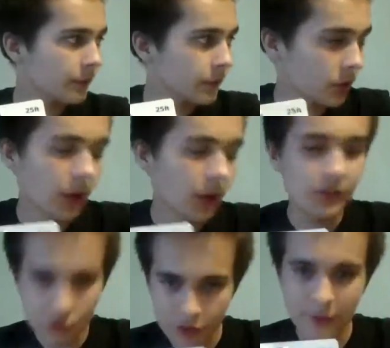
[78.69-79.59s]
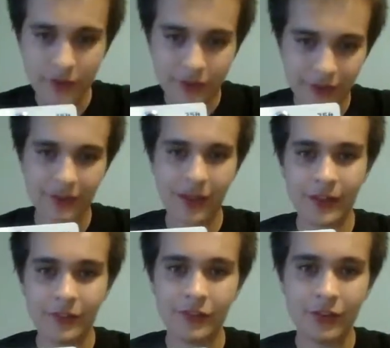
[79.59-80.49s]
Or not streaming, not lagging,
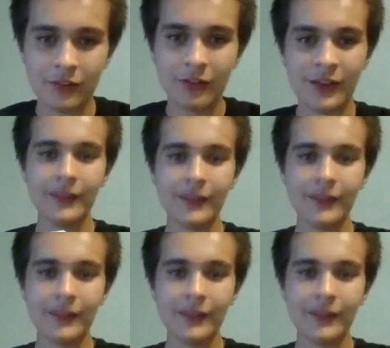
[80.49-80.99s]
it's not a little laggy.